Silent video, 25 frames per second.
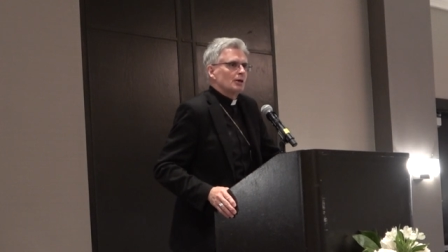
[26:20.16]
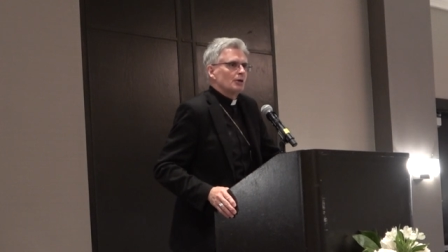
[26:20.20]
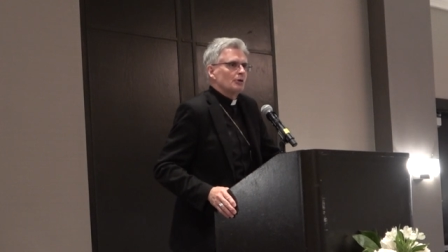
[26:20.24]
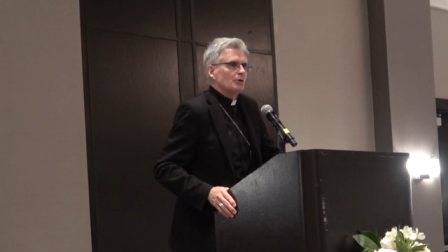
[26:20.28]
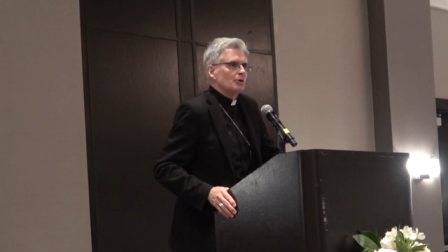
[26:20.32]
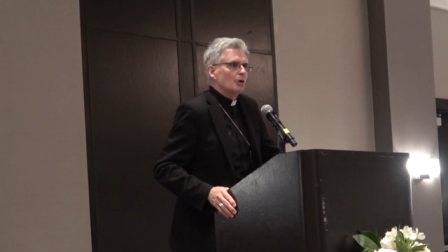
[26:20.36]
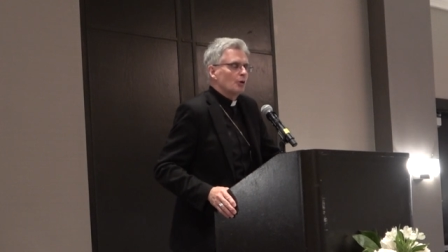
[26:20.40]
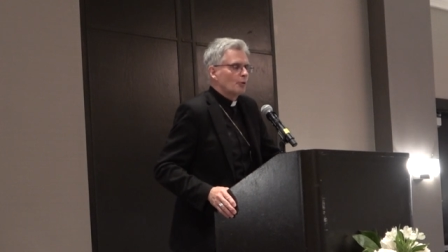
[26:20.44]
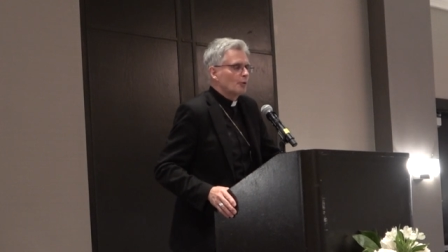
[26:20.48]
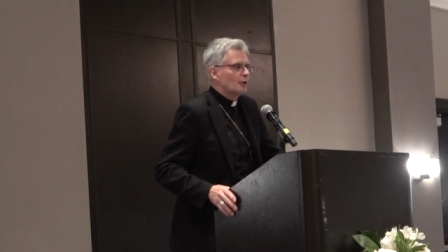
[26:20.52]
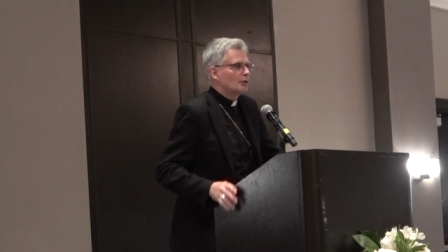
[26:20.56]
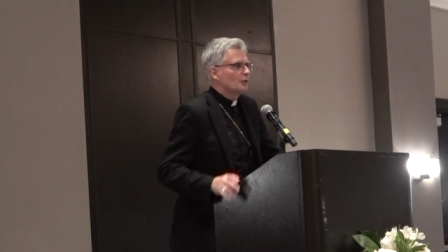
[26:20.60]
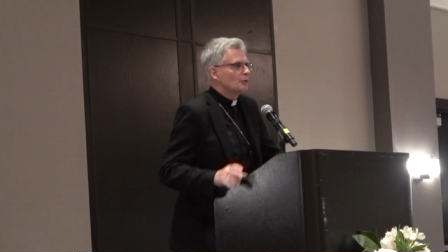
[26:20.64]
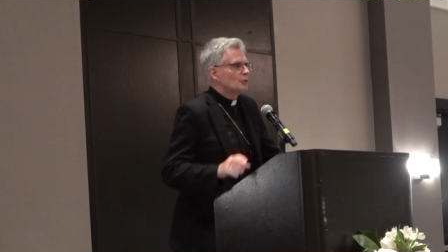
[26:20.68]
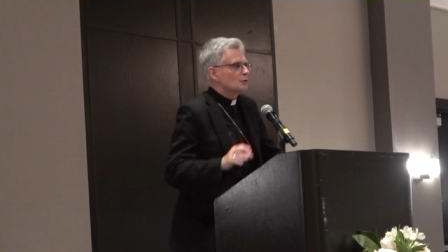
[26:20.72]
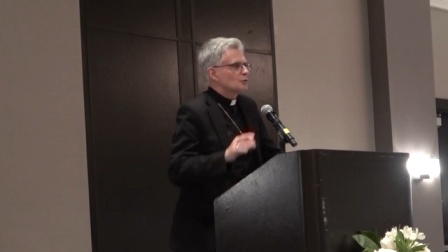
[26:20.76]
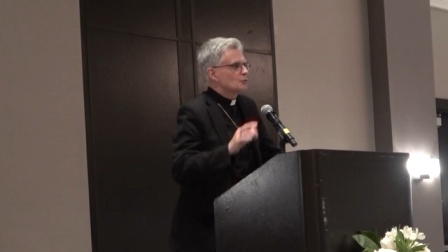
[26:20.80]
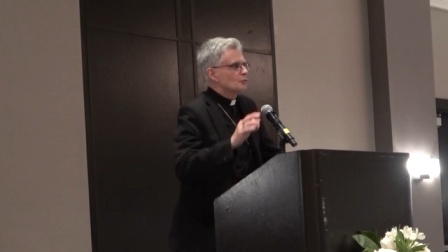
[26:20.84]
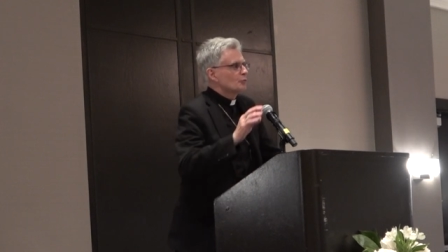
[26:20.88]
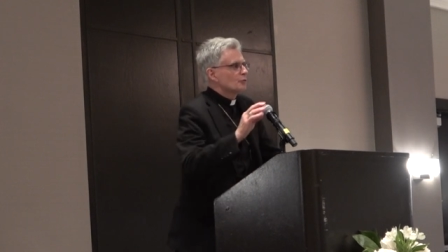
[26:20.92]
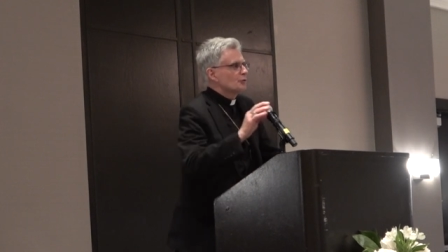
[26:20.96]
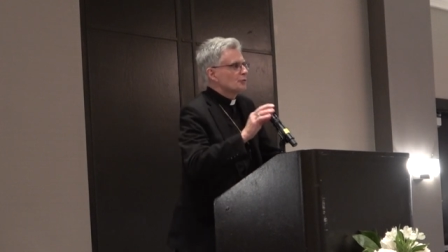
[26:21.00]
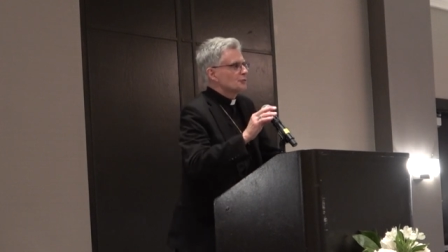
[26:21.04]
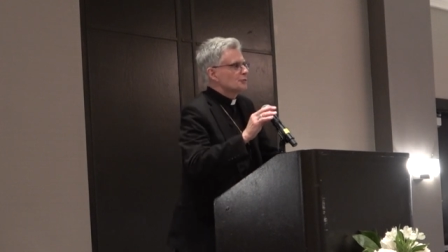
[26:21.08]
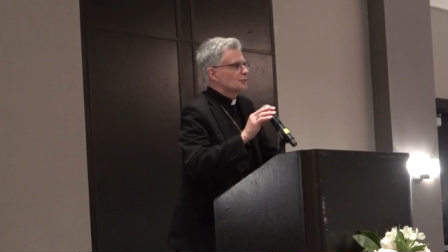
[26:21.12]
knowing
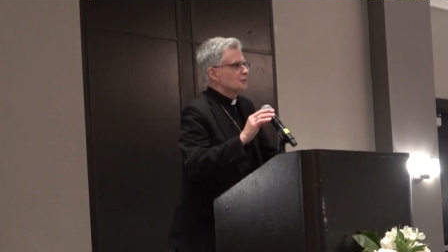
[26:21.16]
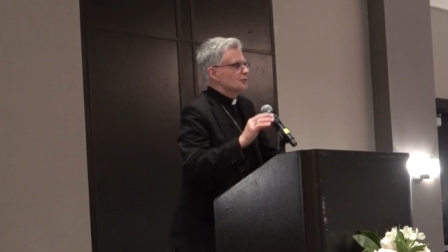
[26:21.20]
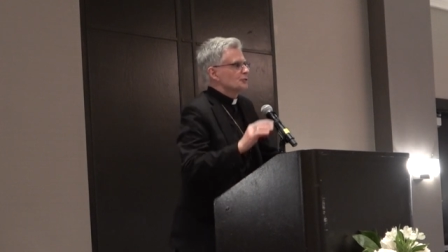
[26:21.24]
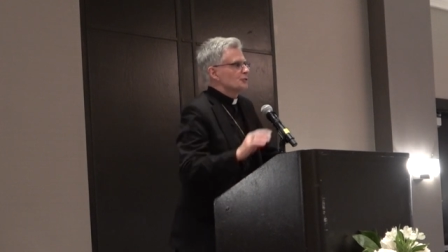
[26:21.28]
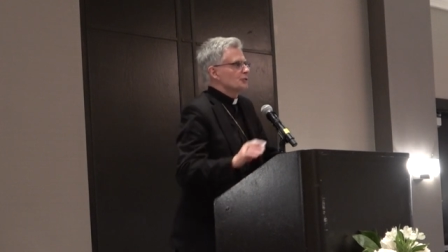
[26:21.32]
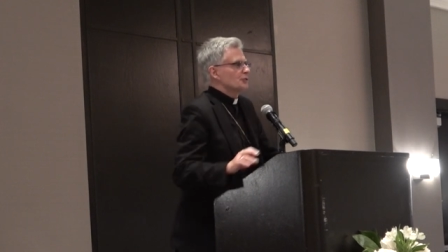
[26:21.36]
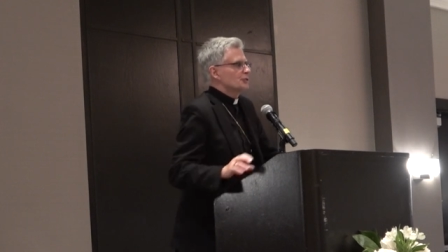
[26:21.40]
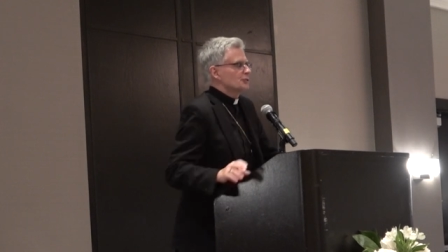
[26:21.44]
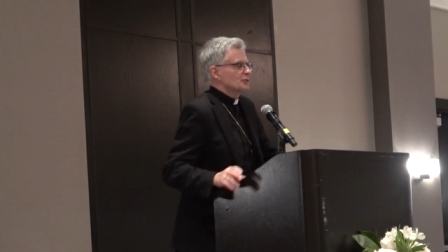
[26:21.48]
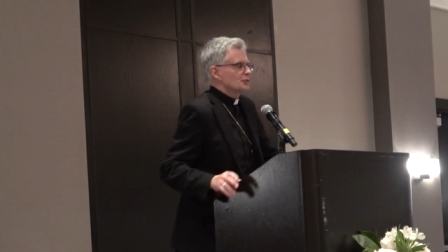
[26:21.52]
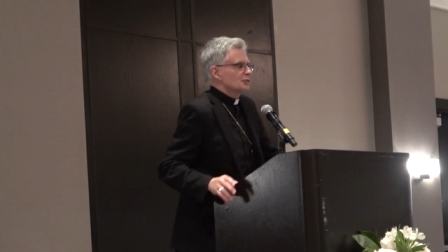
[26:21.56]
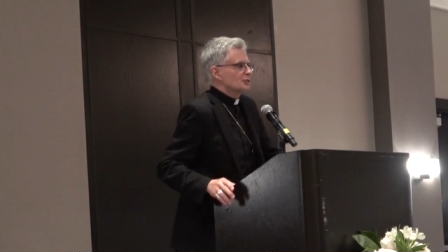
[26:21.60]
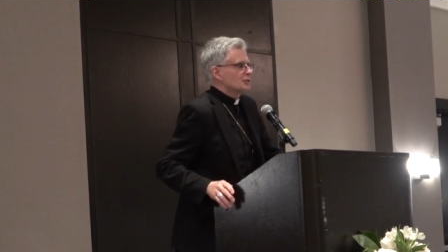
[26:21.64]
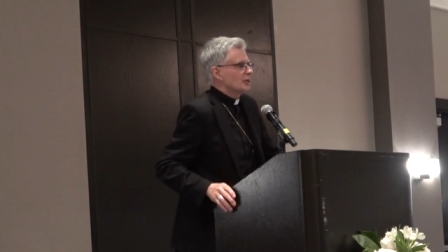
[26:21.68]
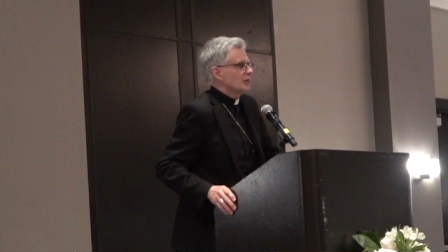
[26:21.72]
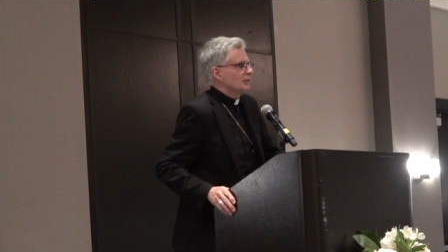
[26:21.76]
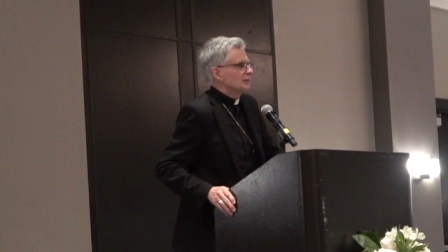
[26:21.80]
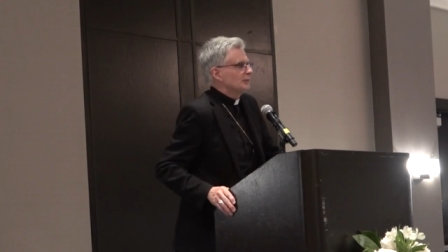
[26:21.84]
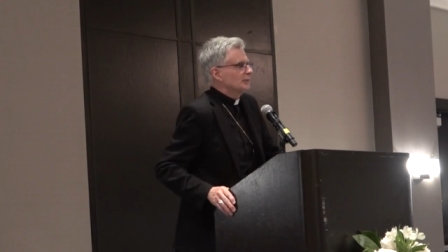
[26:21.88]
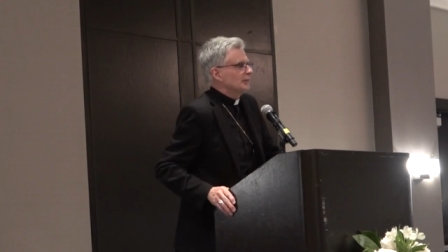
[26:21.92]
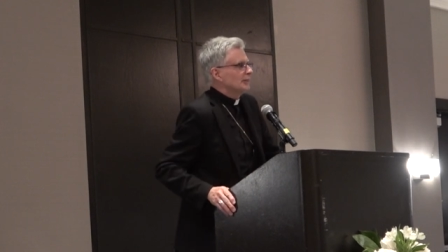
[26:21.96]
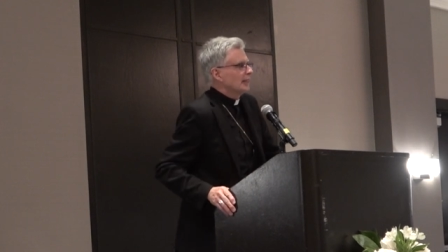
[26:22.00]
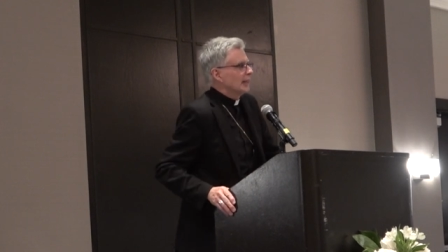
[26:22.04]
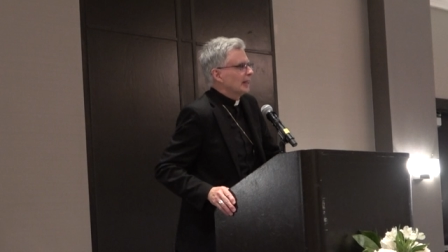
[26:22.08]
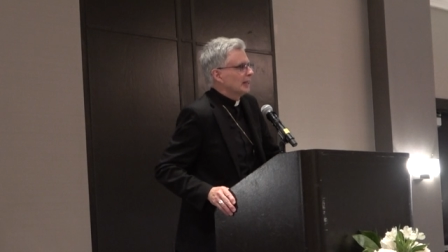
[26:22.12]
those words of Jesus
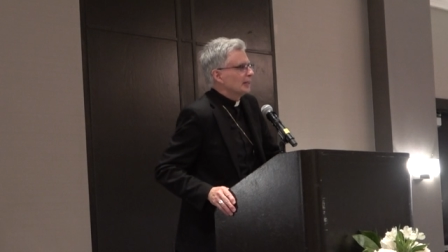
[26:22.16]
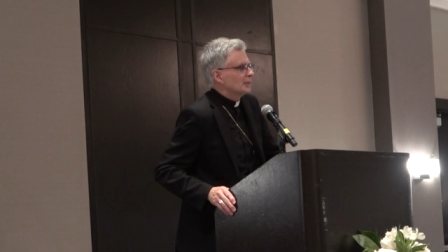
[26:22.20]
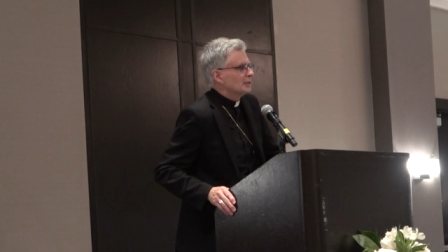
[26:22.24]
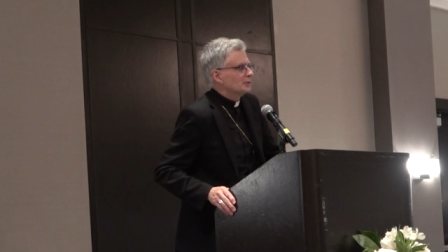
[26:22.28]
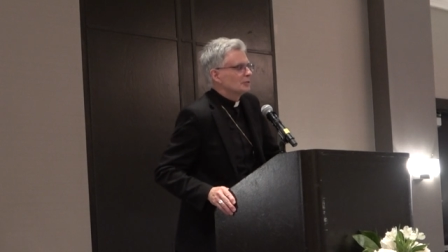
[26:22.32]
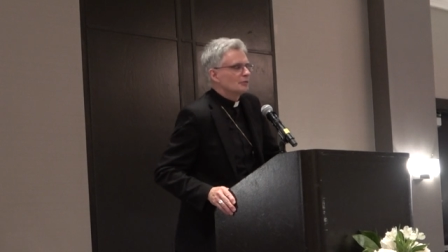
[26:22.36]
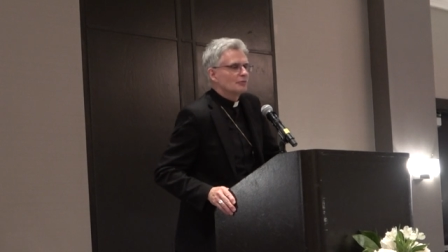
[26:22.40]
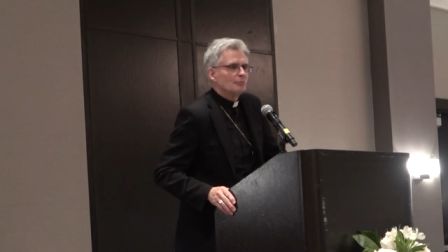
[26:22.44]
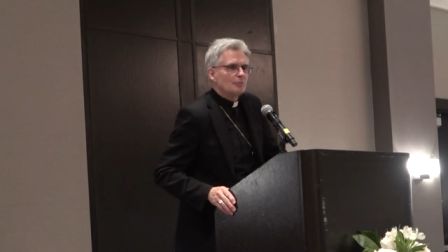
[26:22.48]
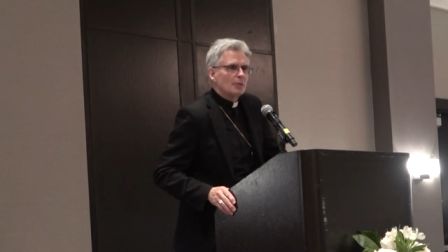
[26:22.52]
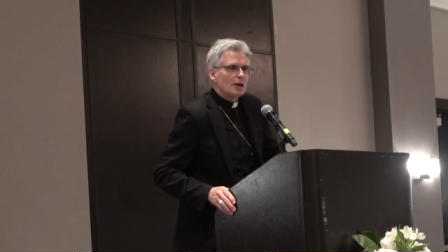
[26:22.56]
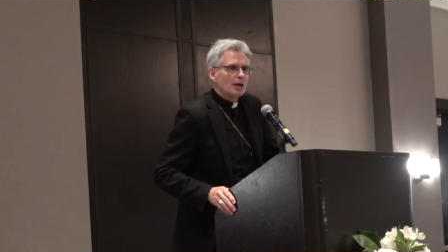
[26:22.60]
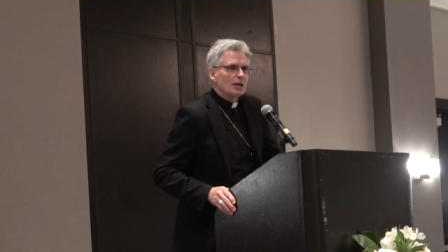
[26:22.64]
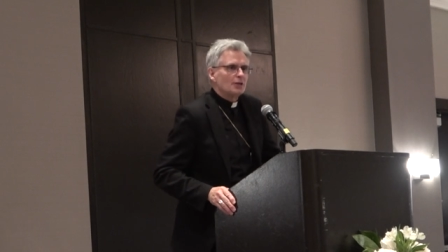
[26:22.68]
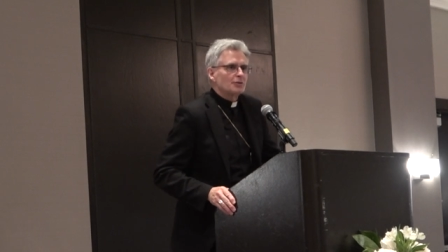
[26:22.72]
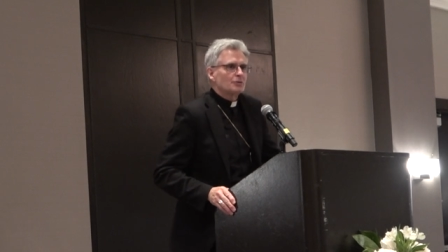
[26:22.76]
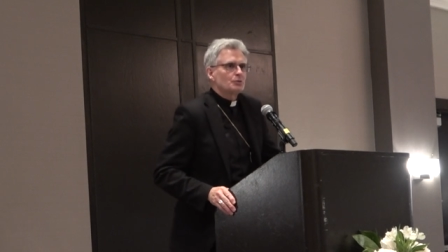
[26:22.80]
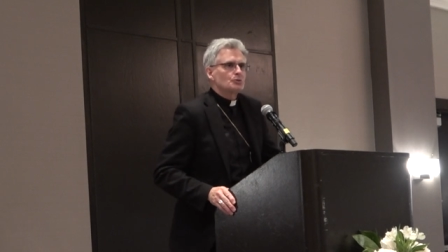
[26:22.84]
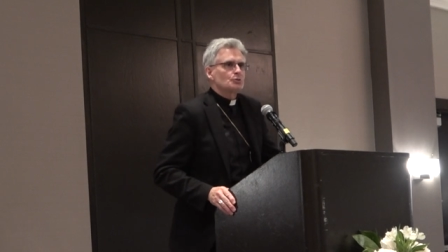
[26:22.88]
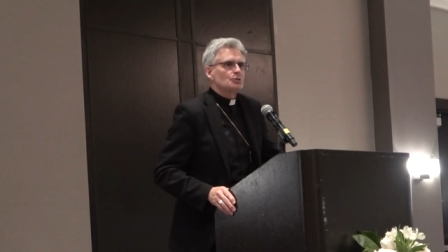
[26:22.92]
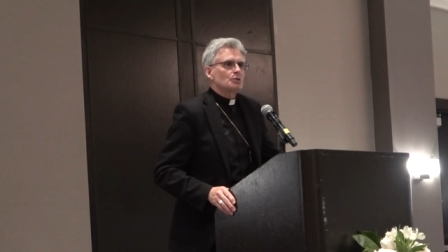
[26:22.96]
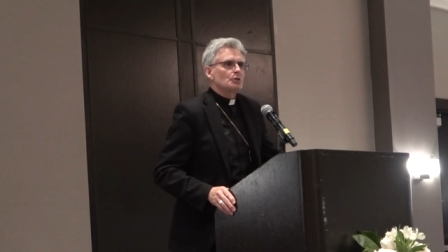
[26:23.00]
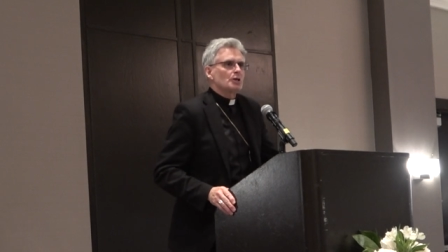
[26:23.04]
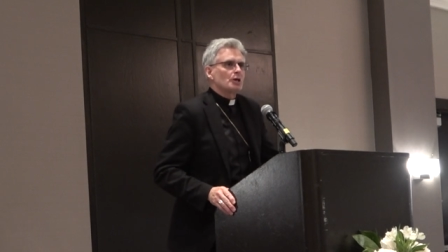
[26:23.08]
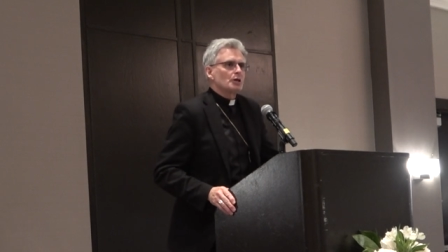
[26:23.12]
at the end of
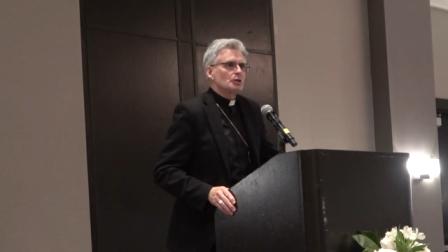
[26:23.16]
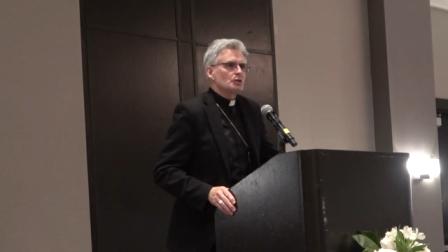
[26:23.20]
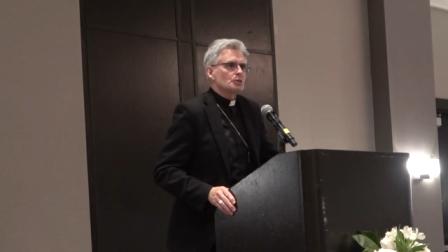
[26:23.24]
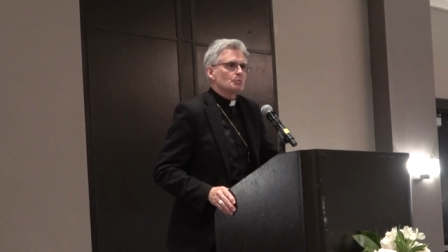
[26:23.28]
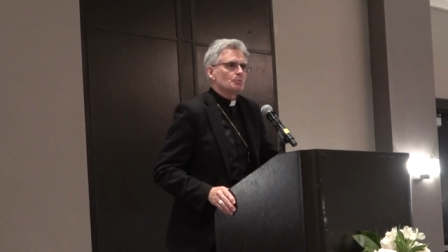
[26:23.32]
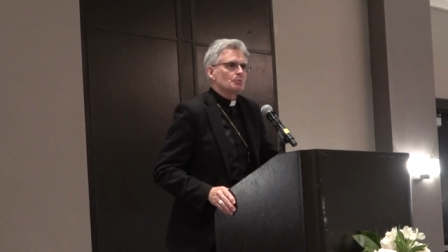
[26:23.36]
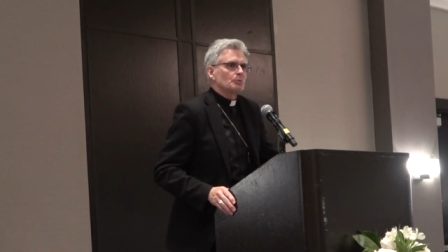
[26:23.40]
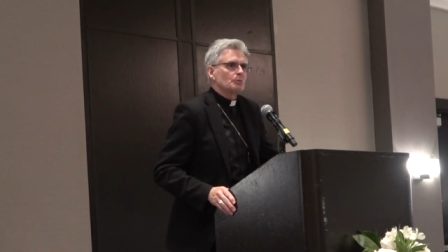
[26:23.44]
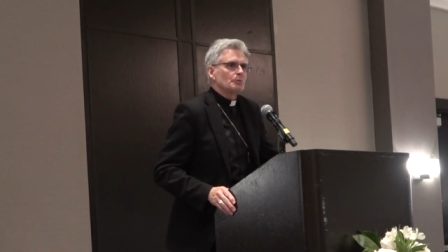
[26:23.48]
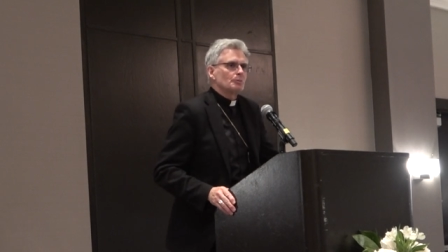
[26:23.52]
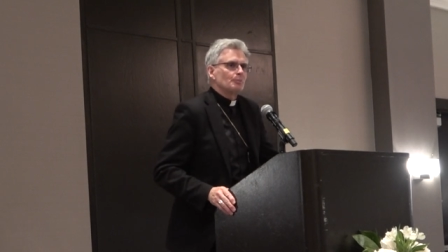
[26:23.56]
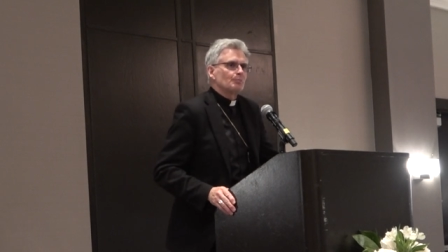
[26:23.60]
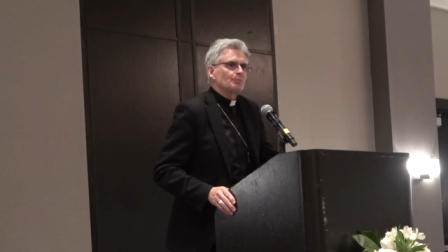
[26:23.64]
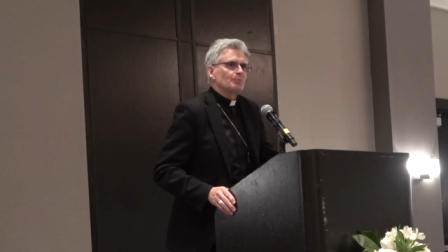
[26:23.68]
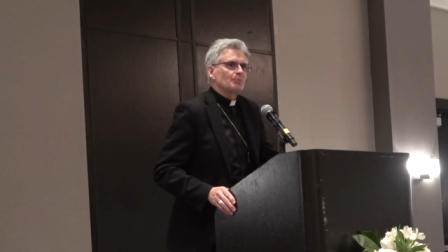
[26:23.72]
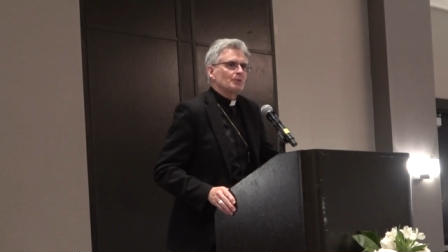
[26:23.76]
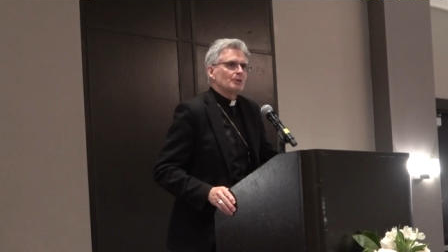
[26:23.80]
Matthew's gospel.